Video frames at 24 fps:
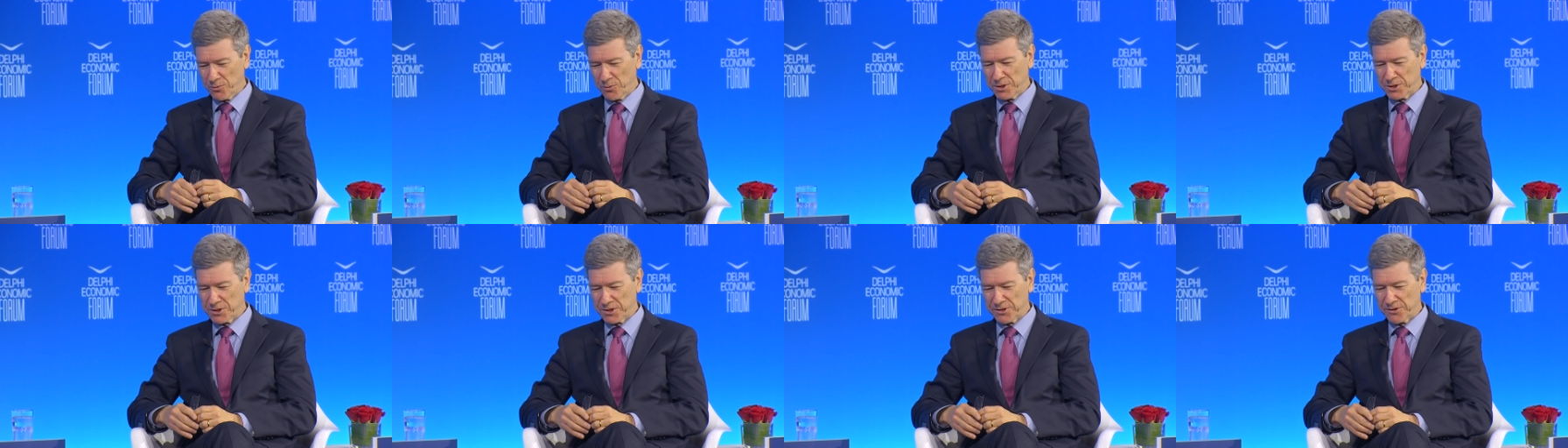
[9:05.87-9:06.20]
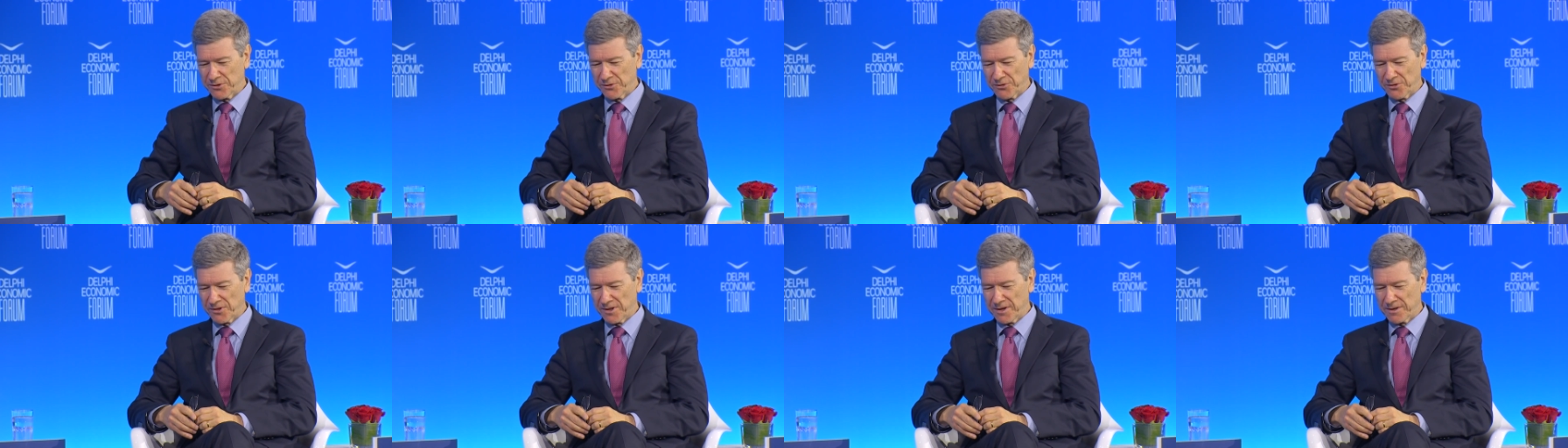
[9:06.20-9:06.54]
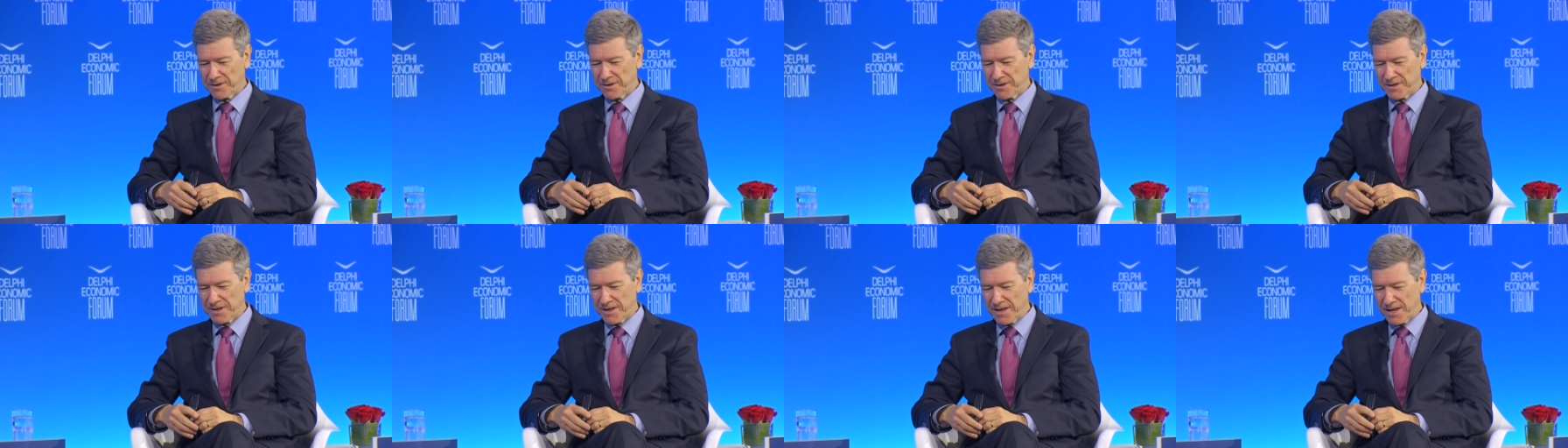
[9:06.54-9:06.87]
which is that
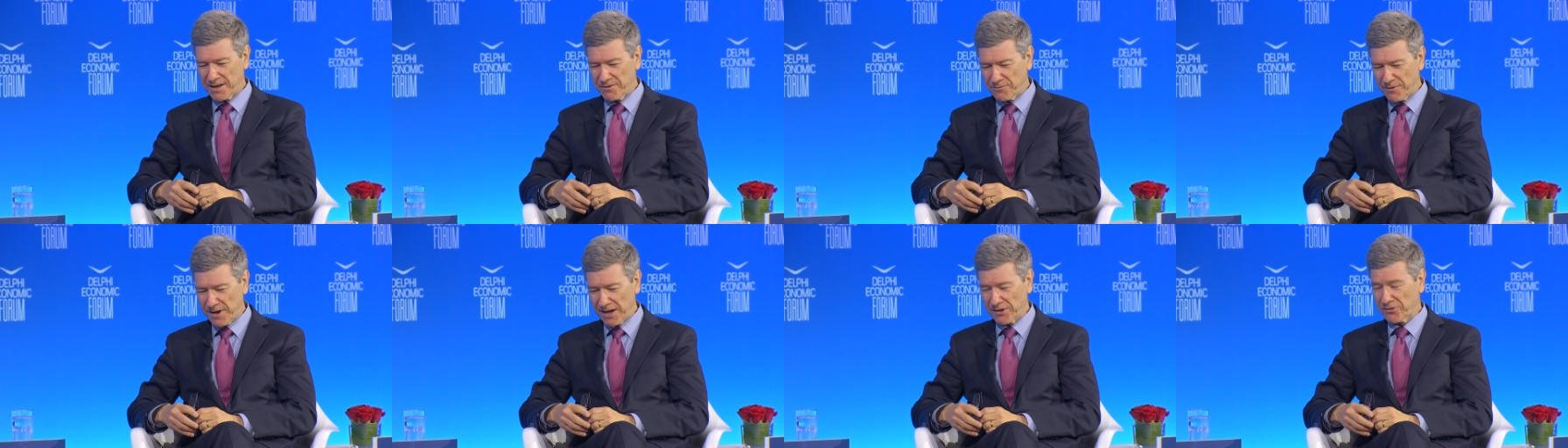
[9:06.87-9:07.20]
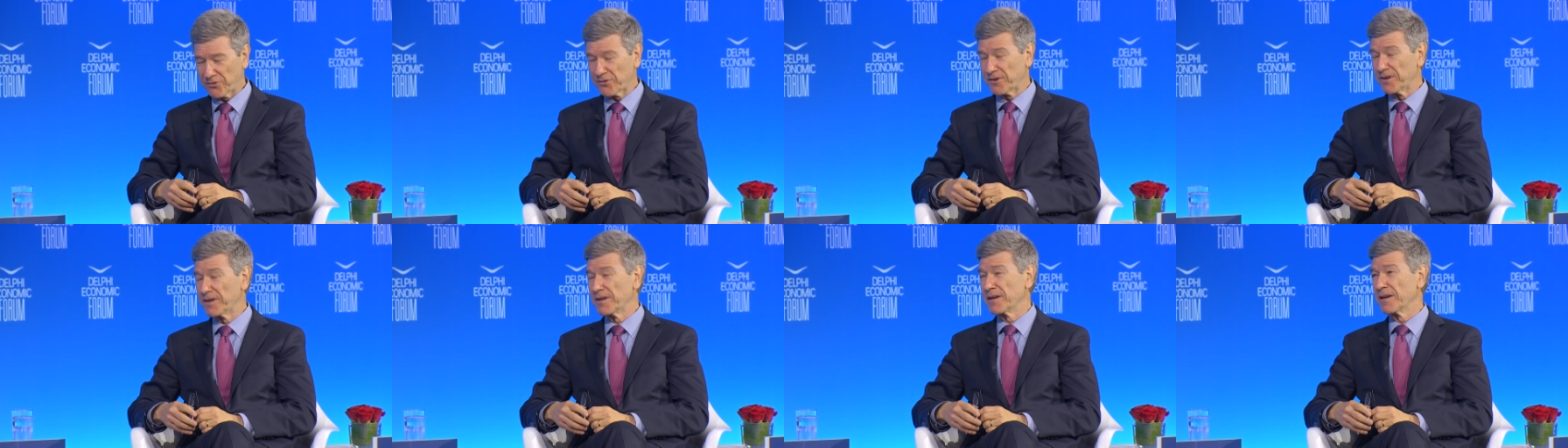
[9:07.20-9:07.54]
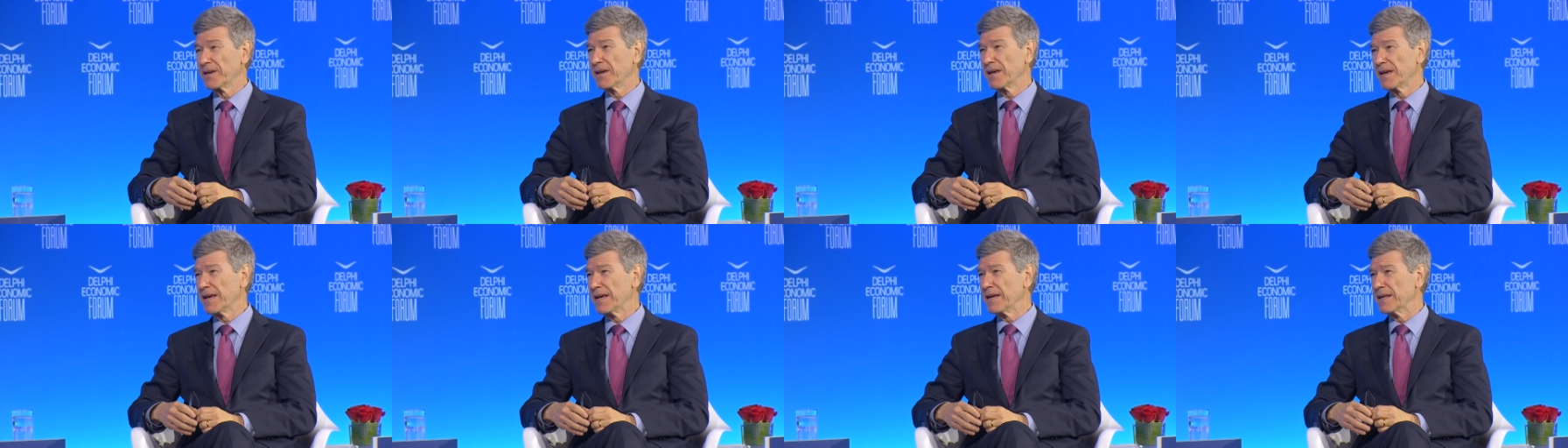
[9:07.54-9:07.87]

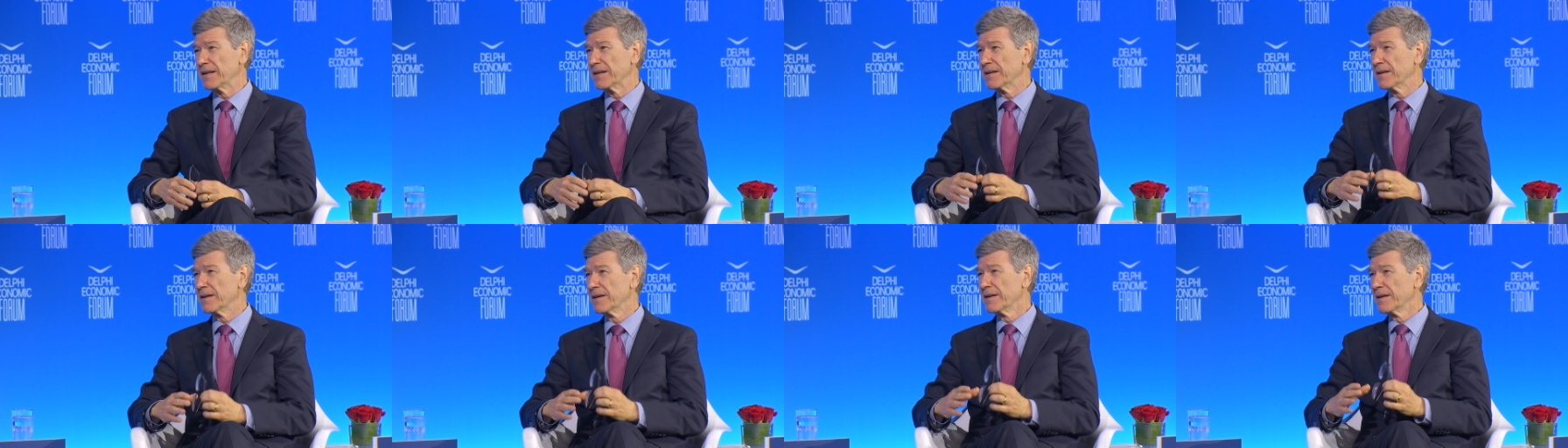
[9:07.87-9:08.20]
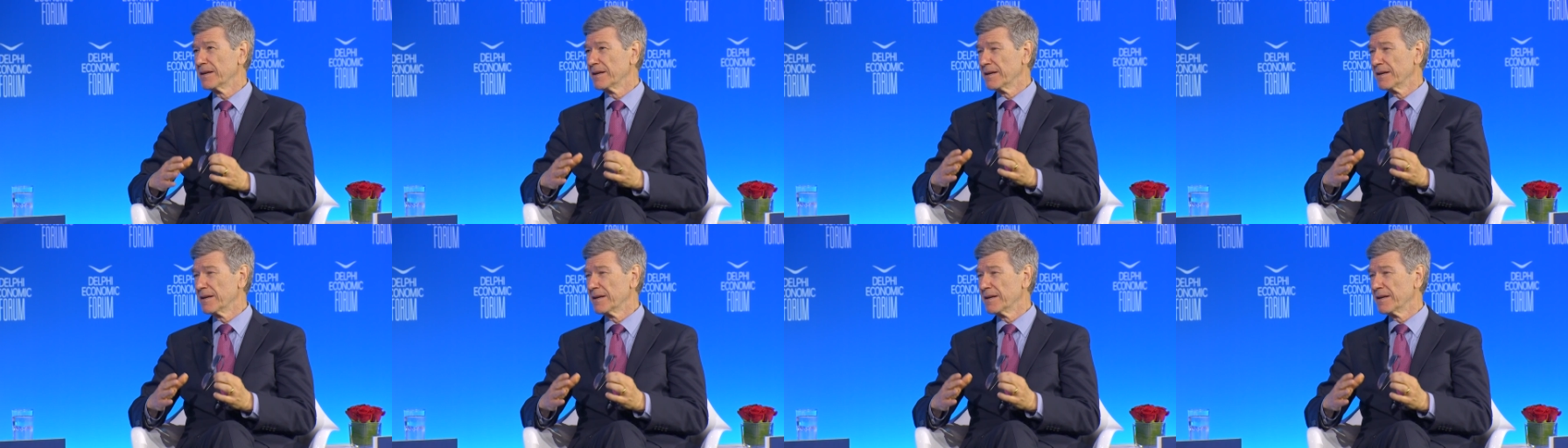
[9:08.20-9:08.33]
investing in